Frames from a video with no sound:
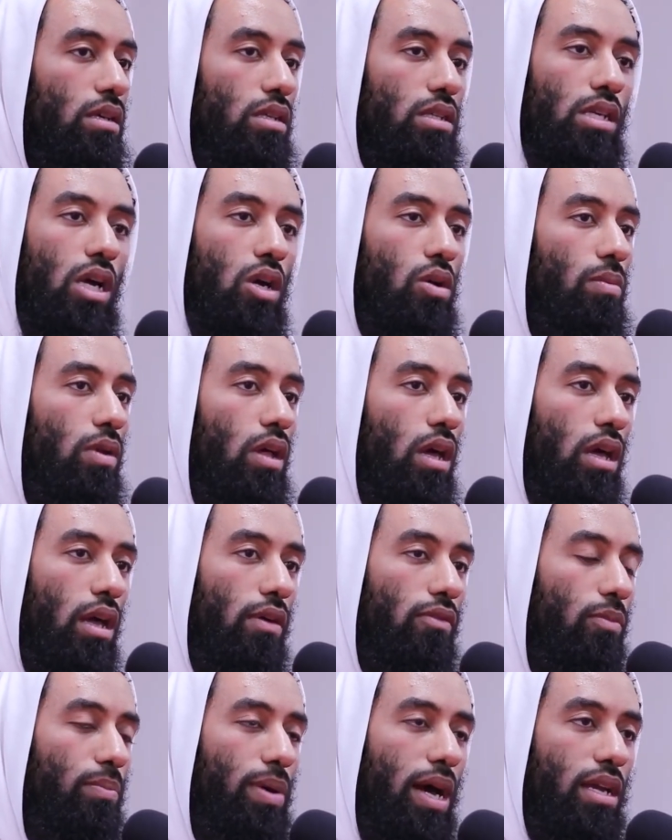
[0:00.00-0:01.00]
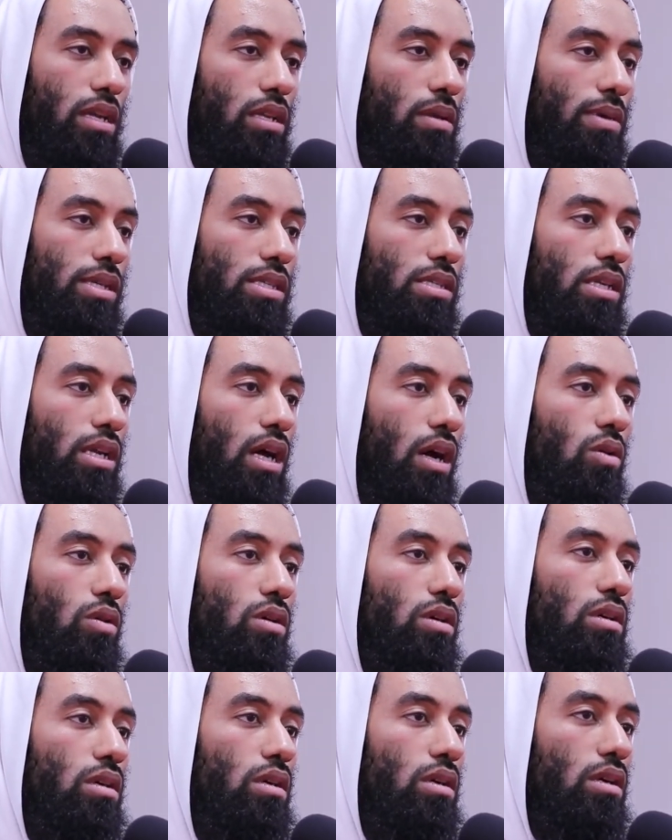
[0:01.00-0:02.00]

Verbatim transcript: Jazakumullah khair for packing the masjid out.